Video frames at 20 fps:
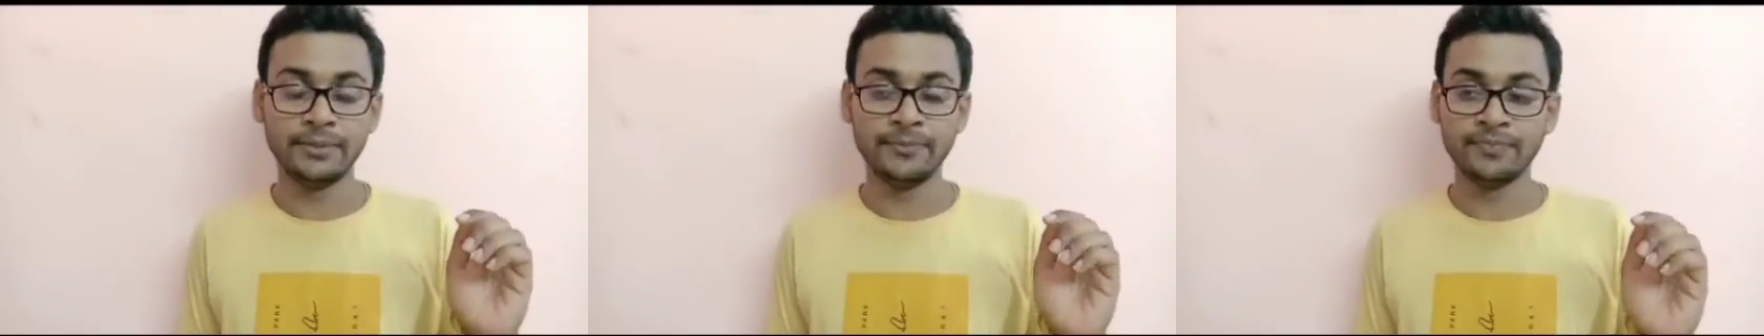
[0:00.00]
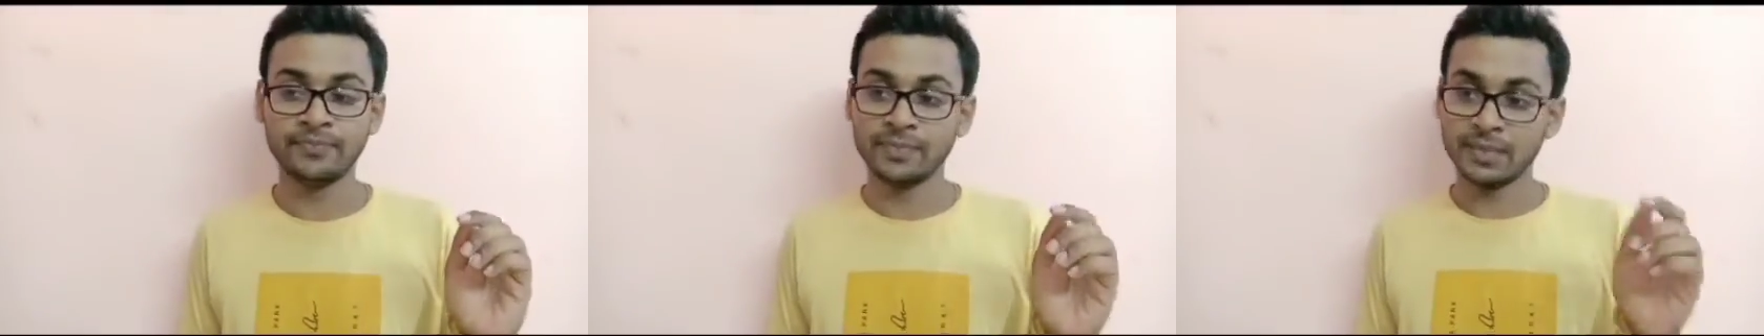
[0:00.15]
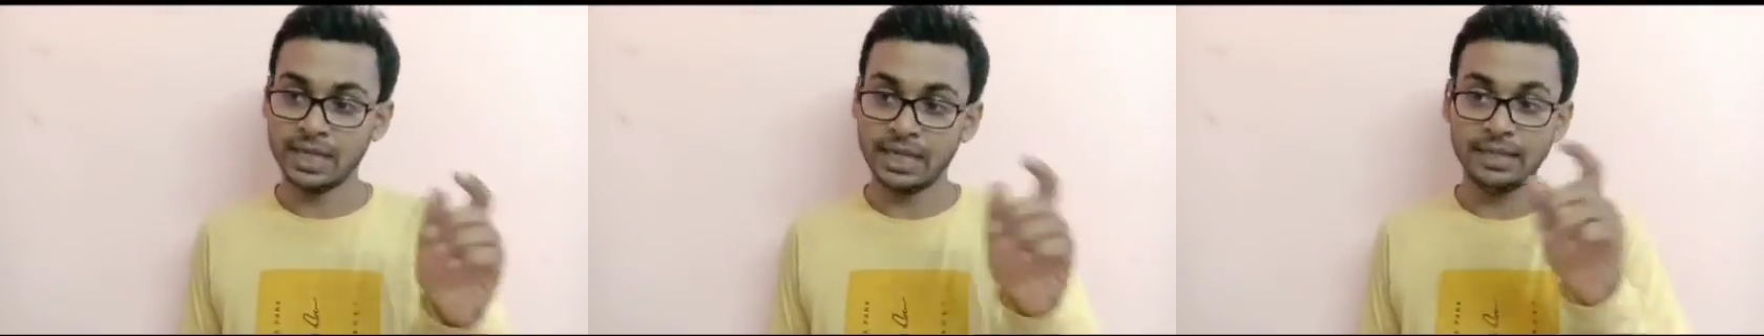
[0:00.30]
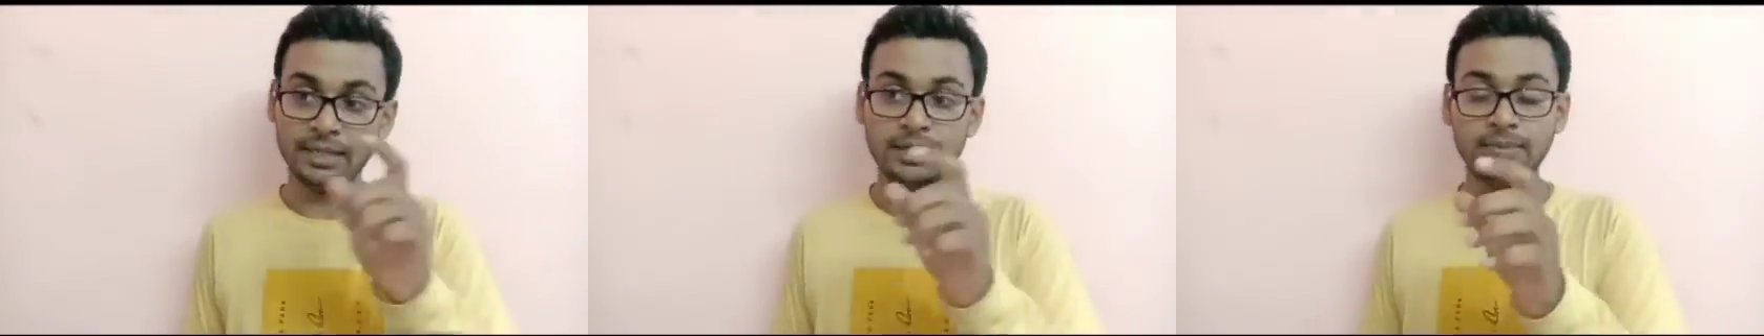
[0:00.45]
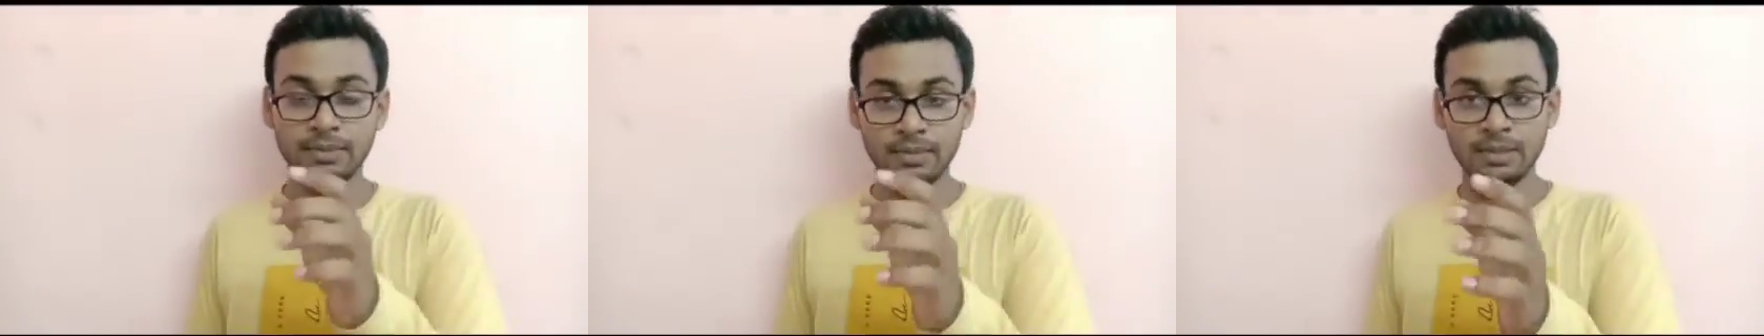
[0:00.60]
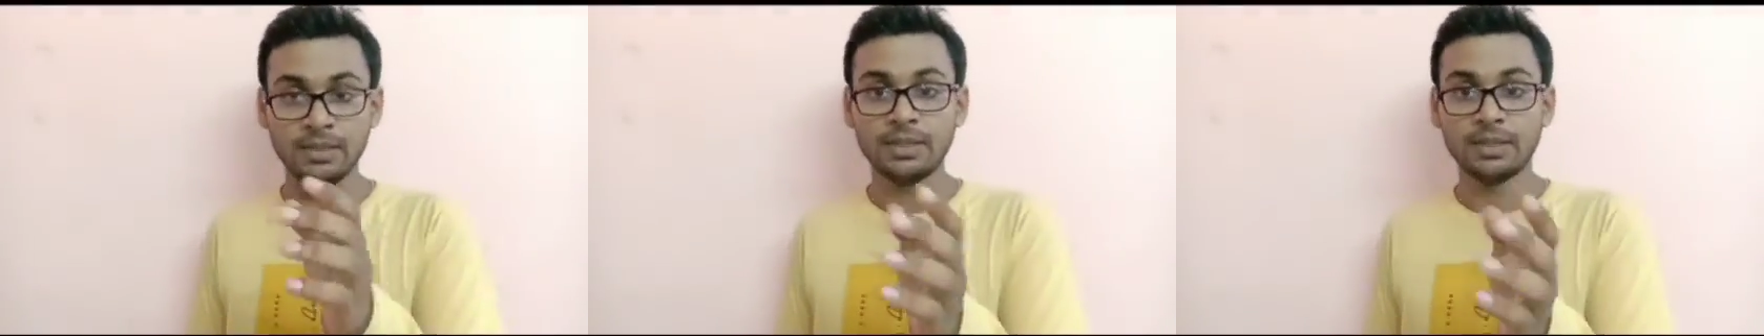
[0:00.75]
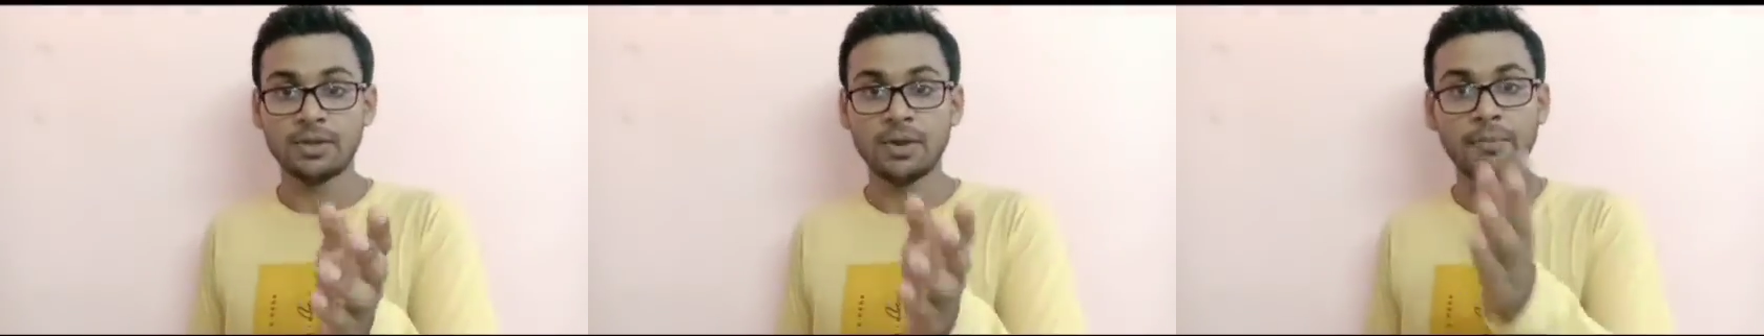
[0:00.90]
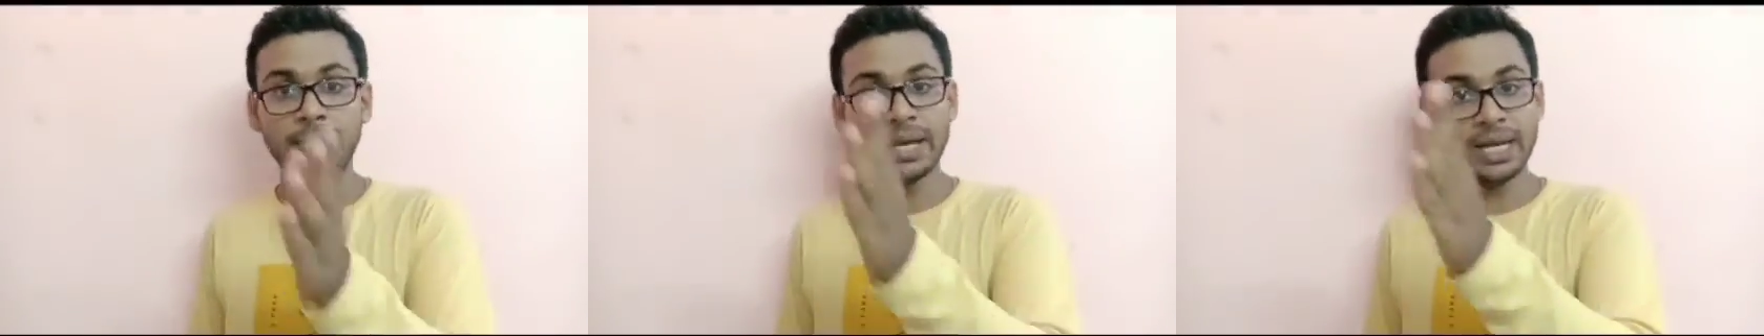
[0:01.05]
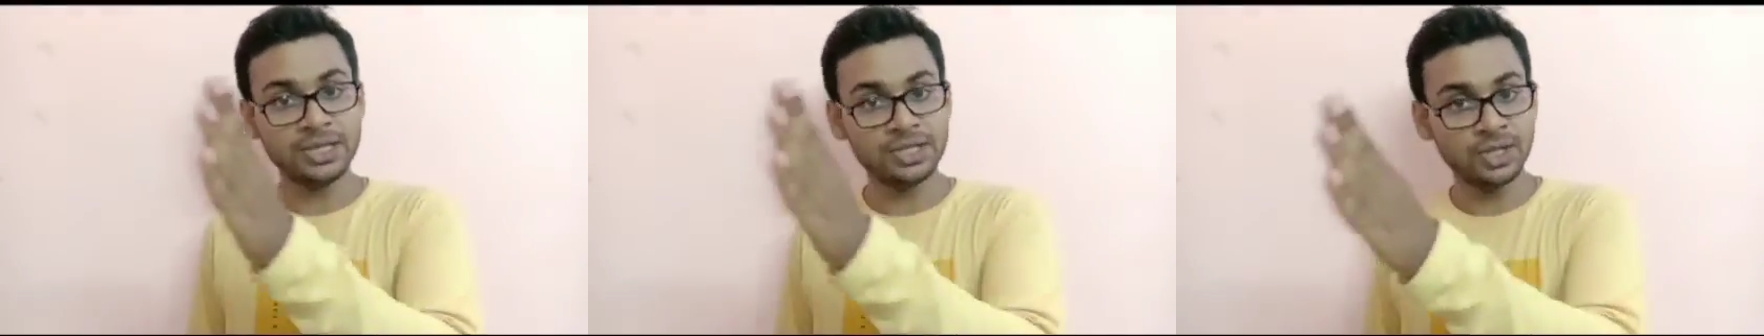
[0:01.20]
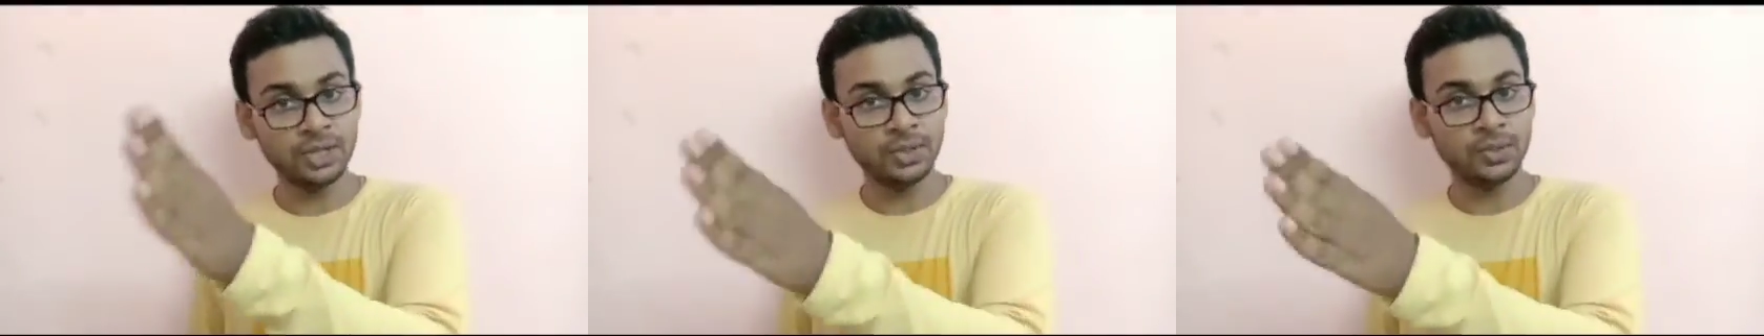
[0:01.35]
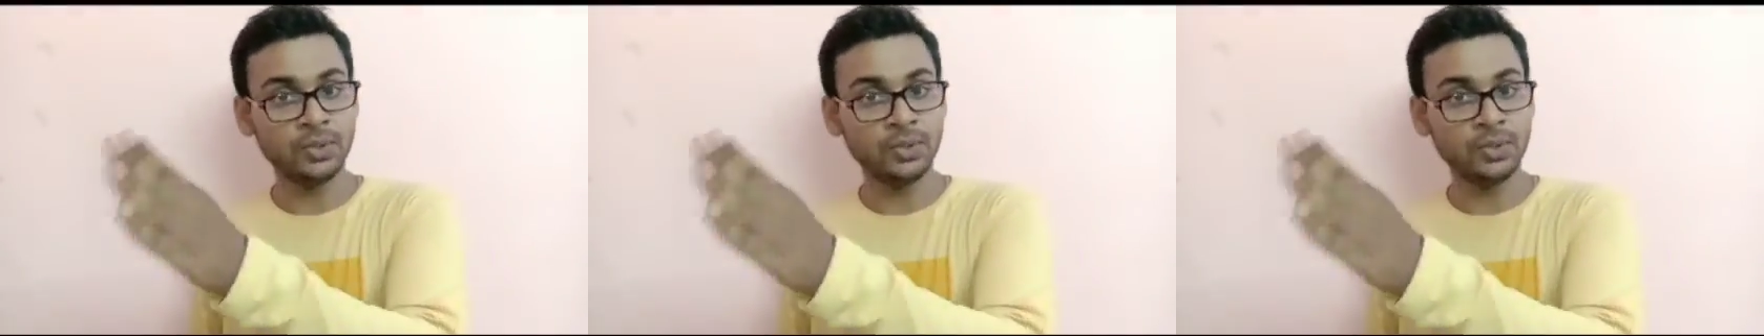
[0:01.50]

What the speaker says: in comparison to